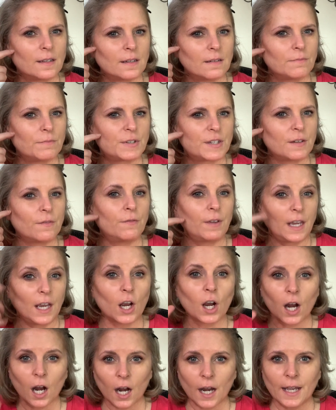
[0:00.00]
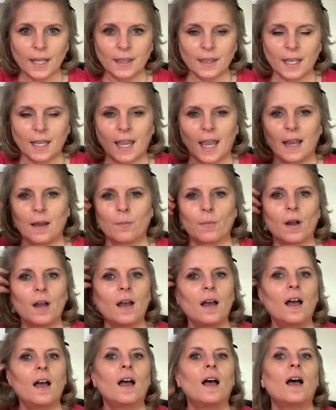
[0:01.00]
severe in the
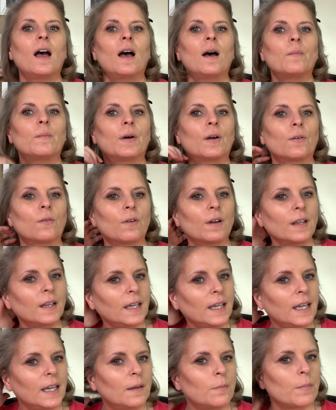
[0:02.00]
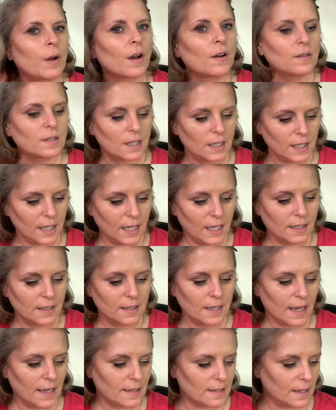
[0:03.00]
camera, but really in person it
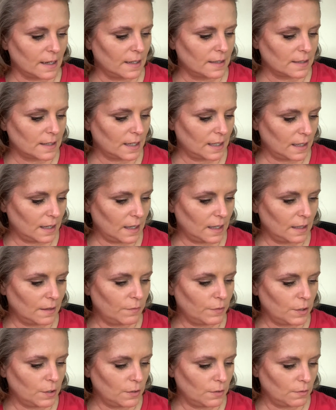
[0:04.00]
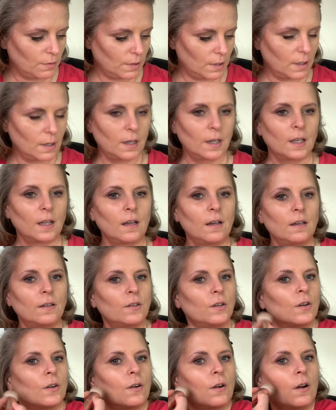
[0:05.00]
doesn't. And if you get on
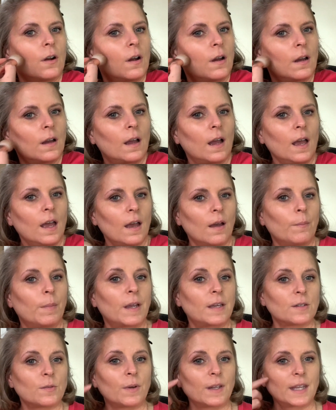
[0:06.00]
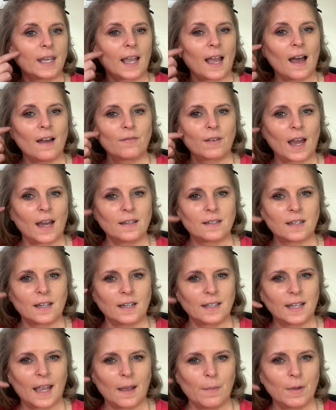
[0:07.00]
your, because one thing, I've got
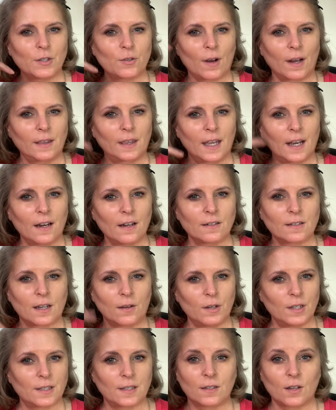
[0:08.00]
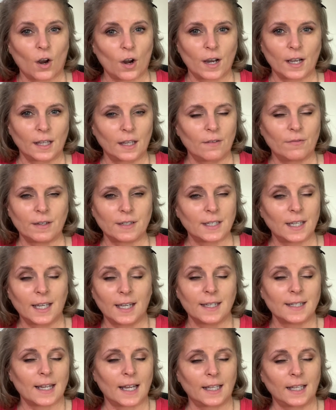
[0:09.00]
sun damage right there, so it's dark enough as it
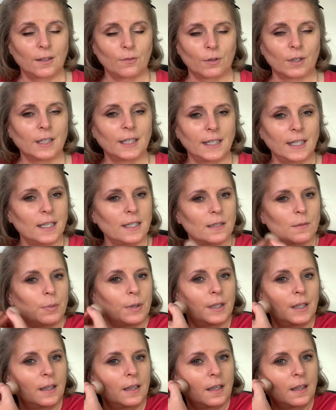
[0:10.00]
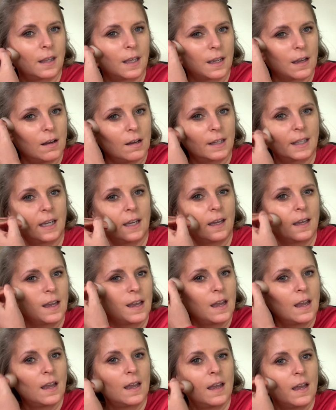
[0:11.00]
is. I didn't really need to put anything on it.
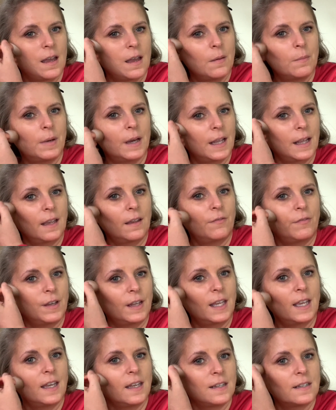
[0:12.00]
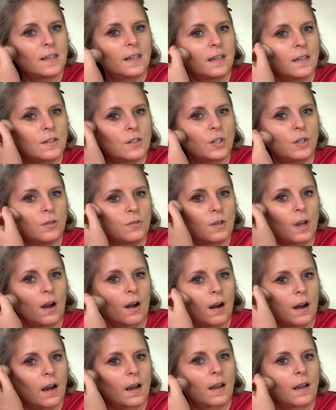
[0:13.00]
But if it is too
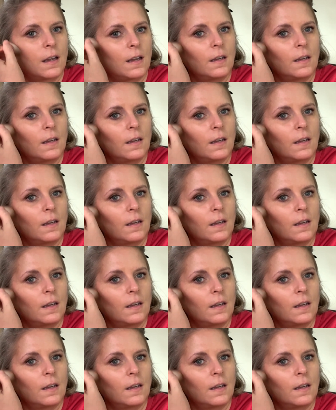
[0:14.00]
dark,